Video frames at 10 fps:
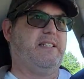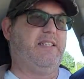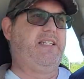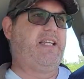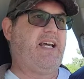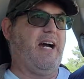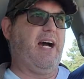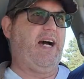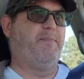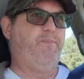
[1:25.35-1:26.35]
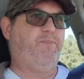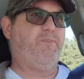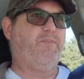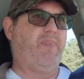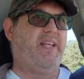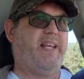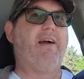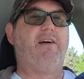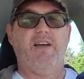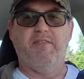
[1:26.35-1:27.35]
in the um,
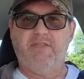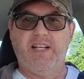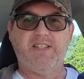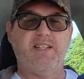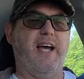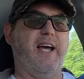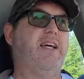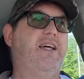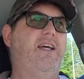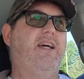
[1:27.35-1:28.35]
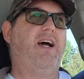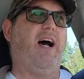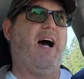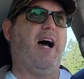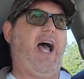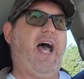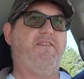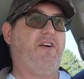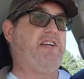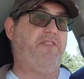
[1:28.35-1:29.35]
narrative, let's say, uh, had a
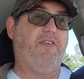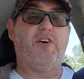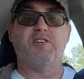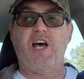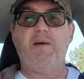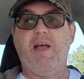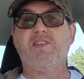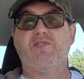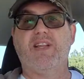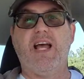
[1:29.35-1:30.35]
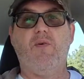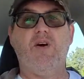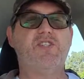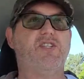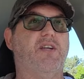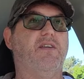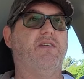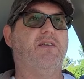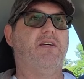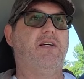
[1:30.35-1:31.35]
very difficult time answering that question.
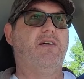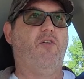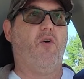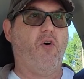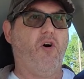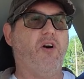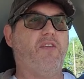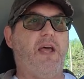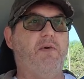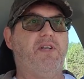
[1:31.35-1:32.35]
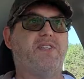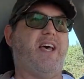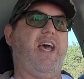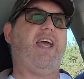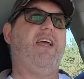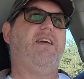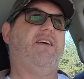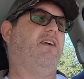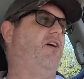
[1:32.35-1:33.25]
Or they would say, you